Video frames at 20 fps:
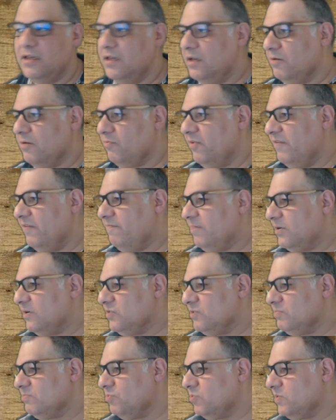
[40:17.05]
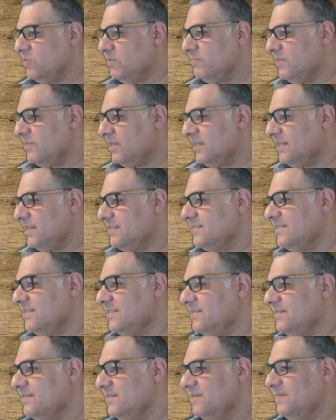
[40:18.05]
with post-mortem
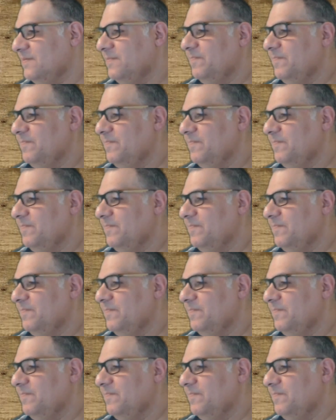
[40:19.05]
analysis.